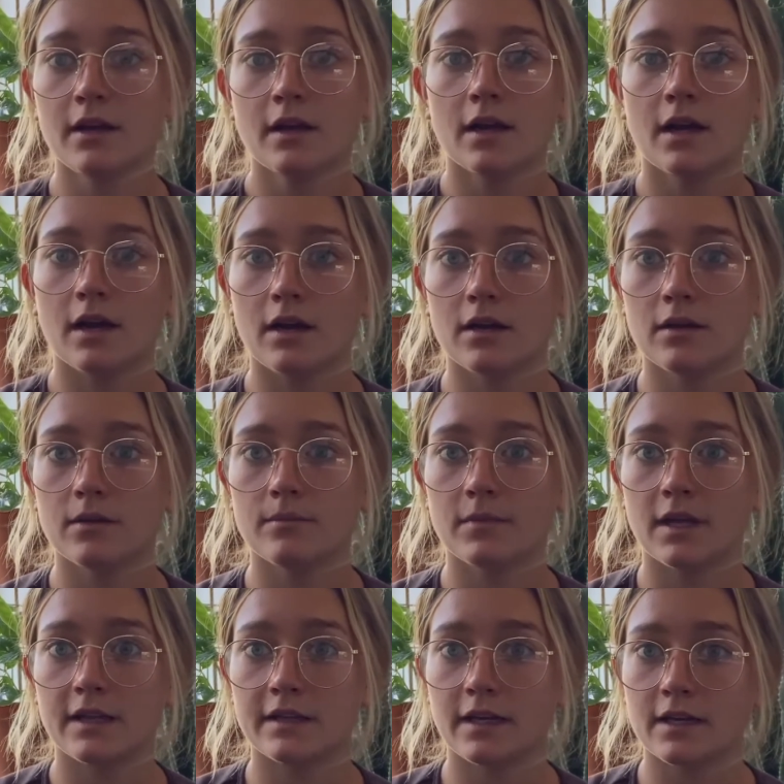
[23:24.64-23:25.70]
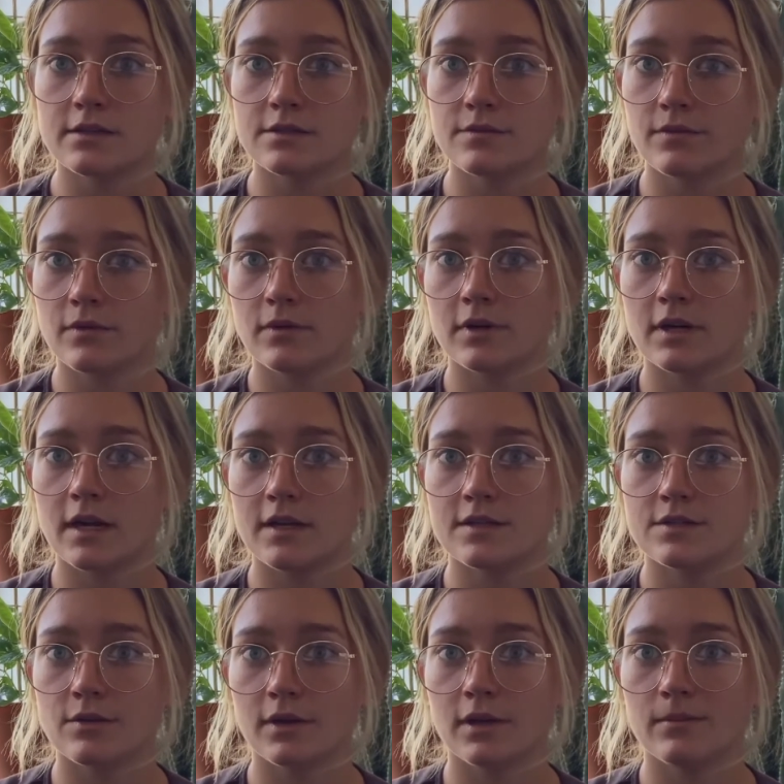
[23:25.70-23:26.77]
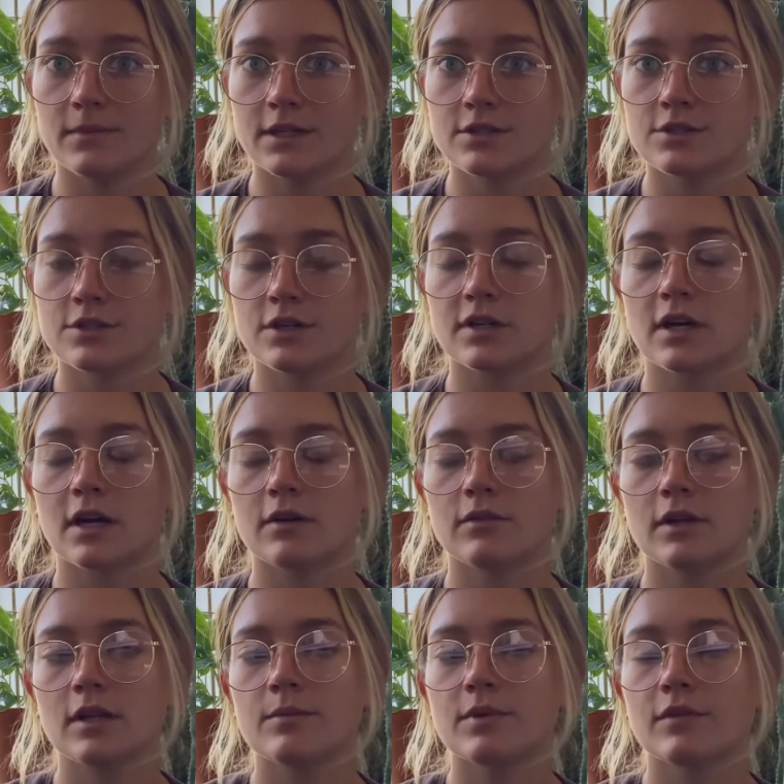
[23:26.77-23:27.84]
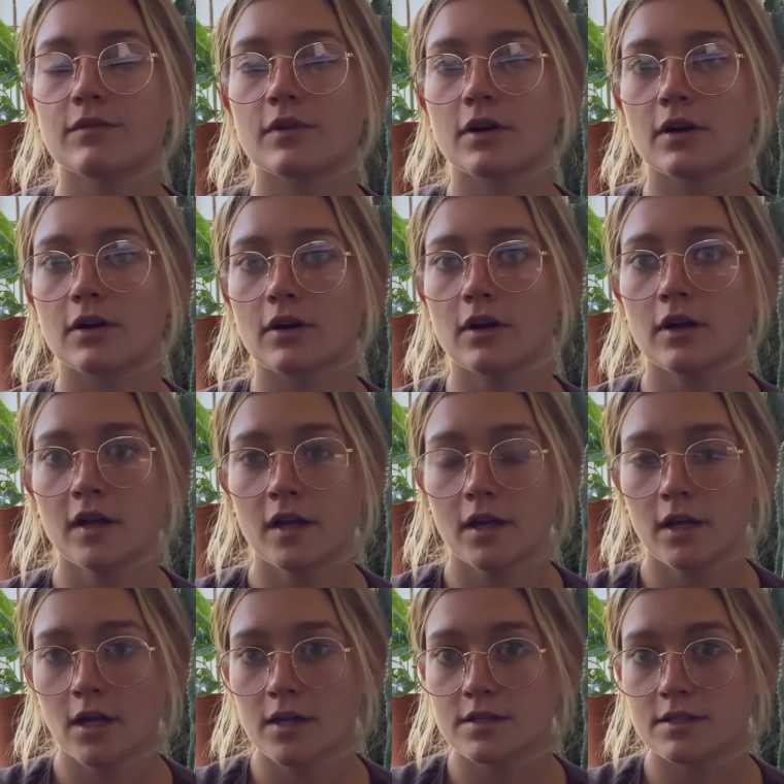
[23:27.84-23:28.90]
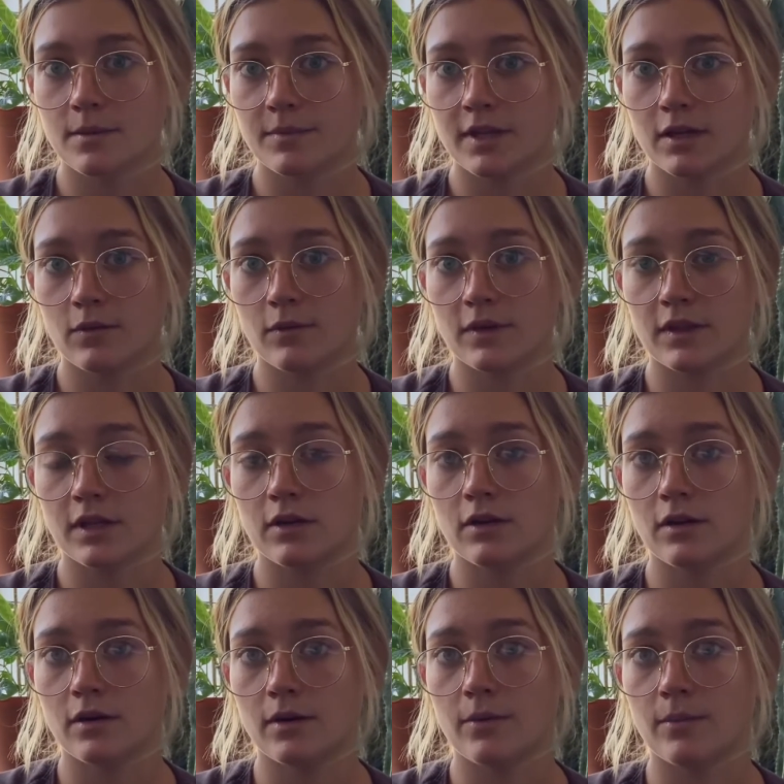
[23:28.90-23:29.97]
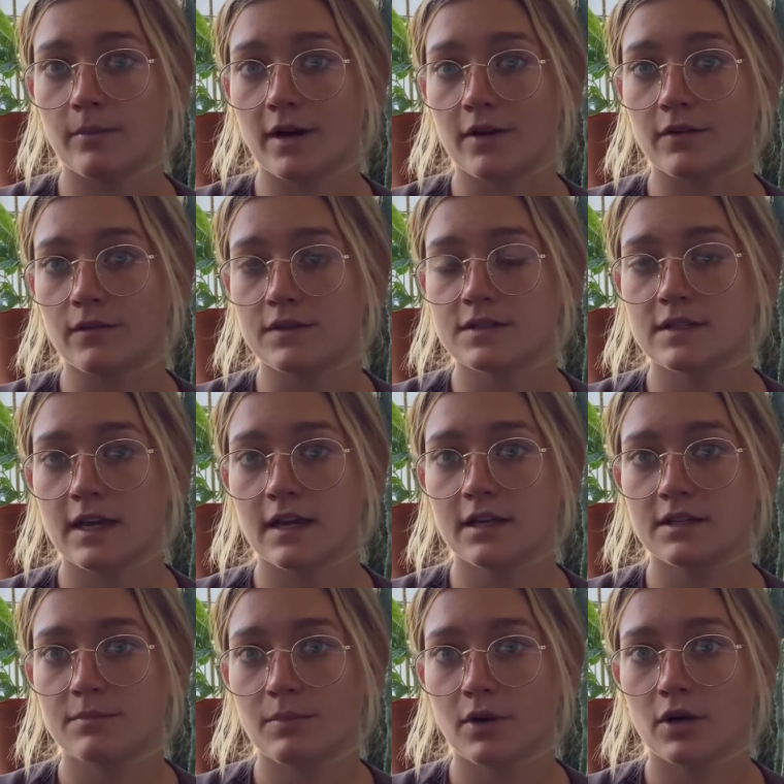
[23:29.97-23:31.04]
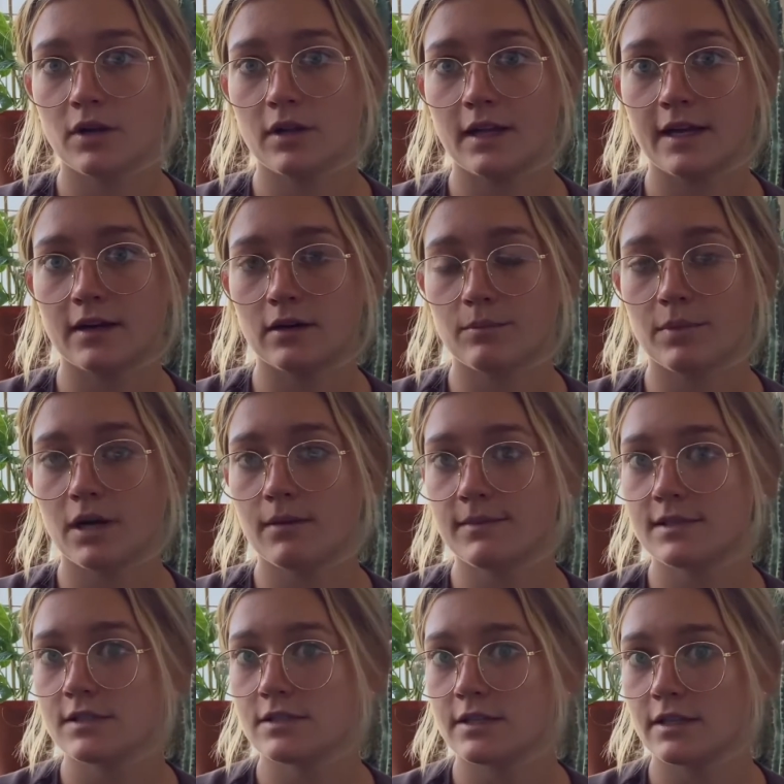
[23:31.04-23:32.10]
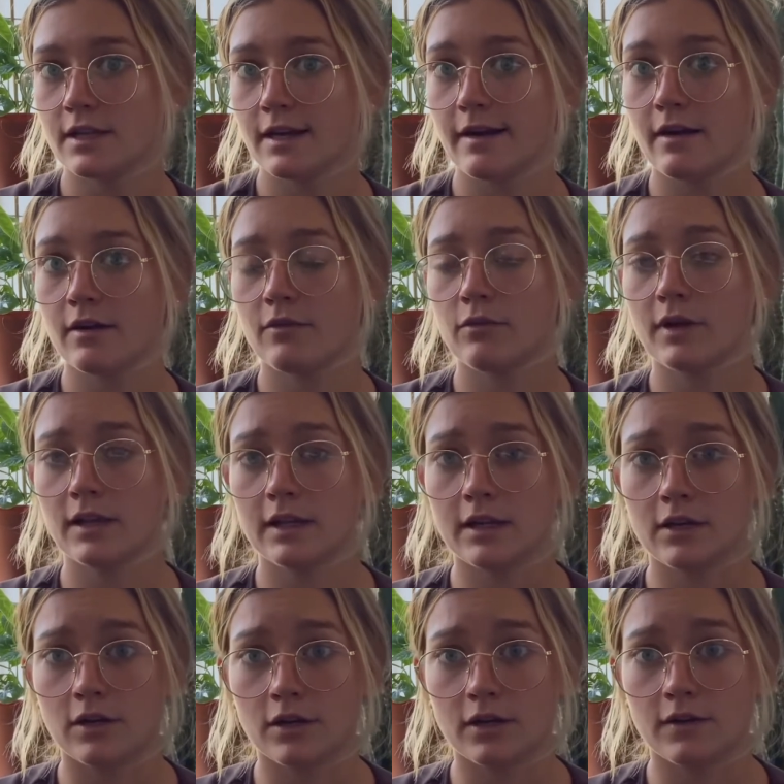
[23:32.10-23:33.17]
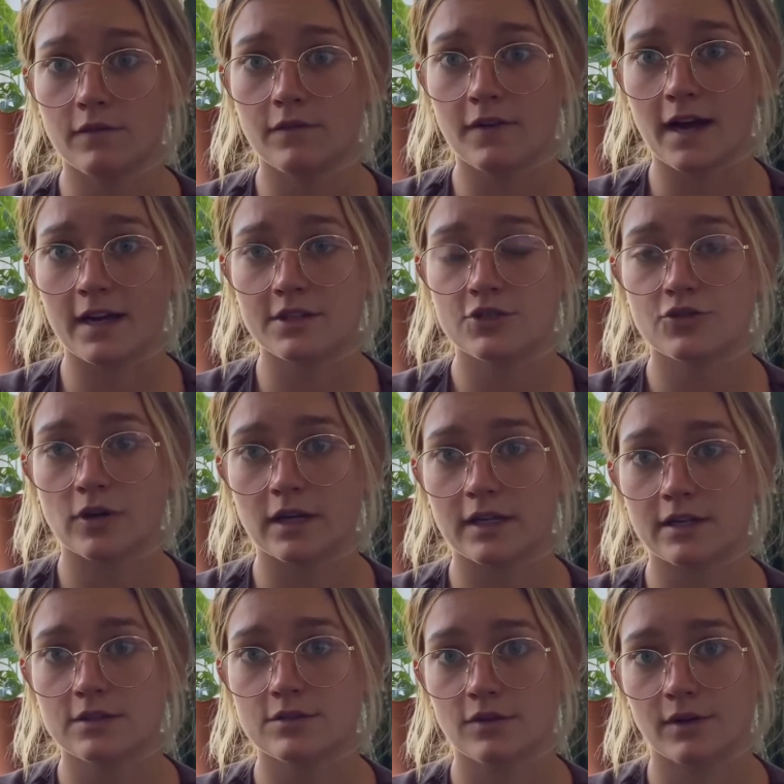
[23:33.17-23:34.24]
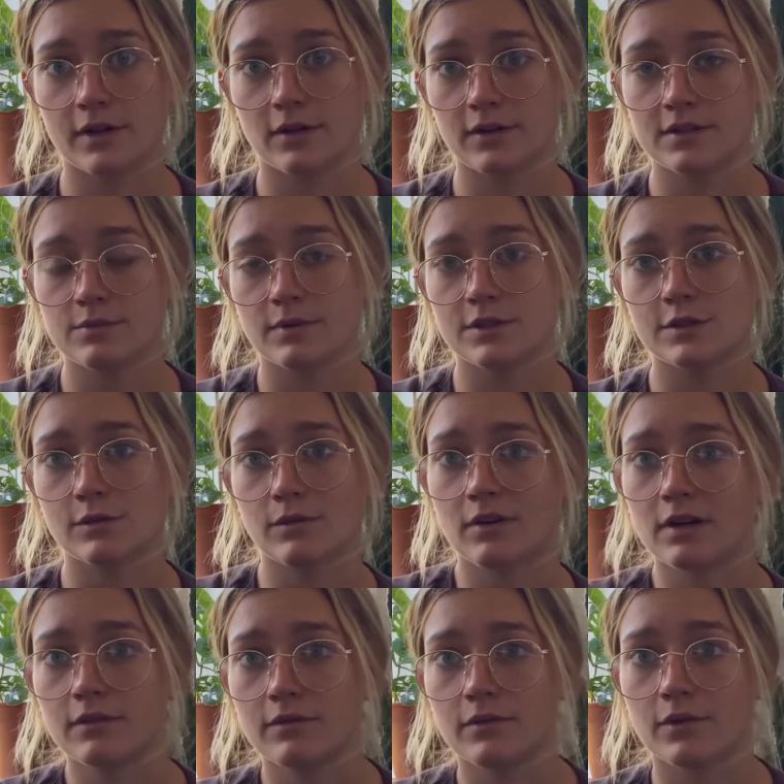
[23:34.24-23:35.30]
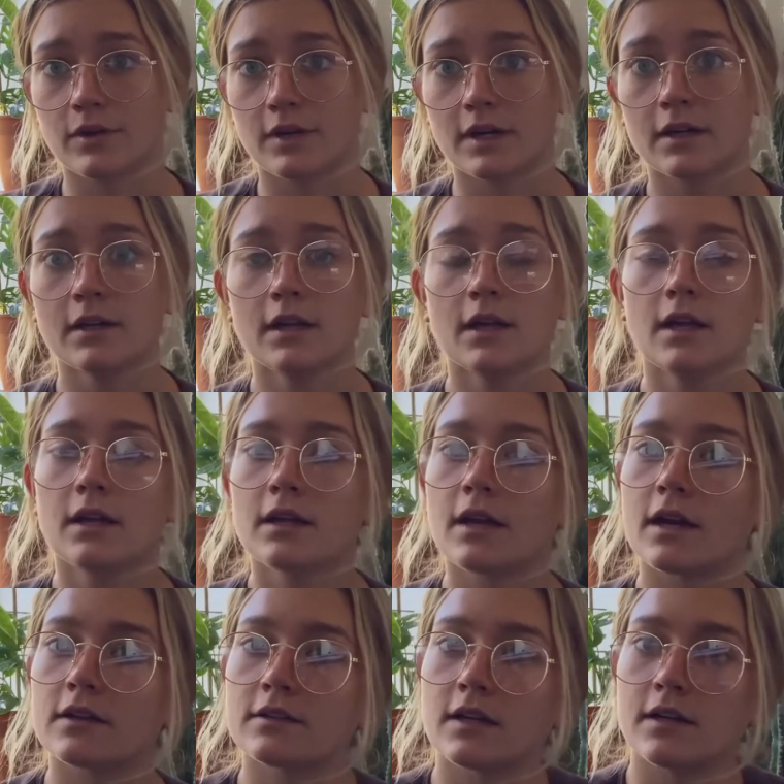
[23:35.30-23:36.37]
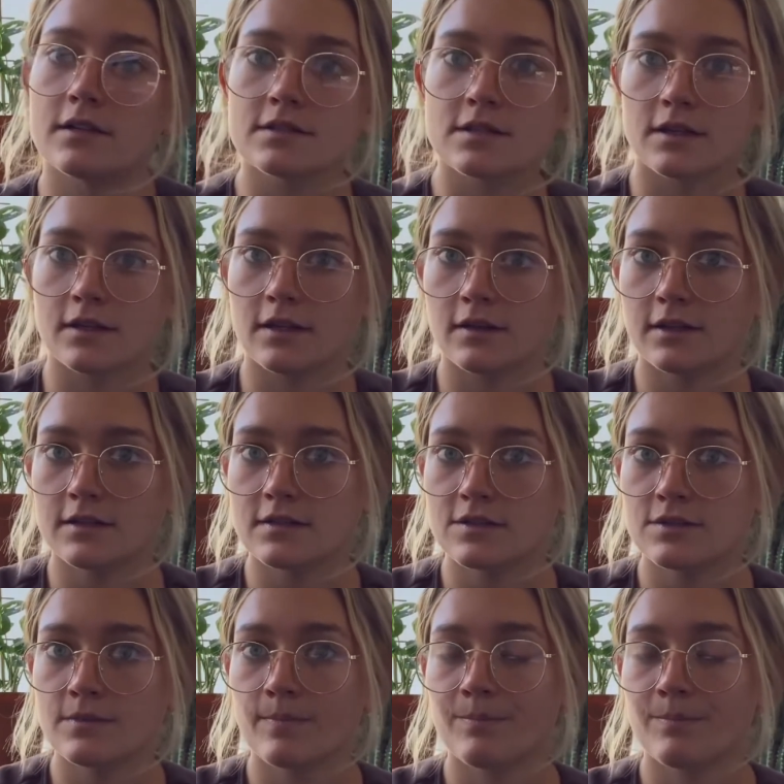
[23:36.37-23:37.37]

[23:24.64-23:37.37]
And as for a soil mixture, I really prefer something with a good amount of sand, perlite, or pumice in there. Really good, fast draining soil is what you want for cacti and succulents.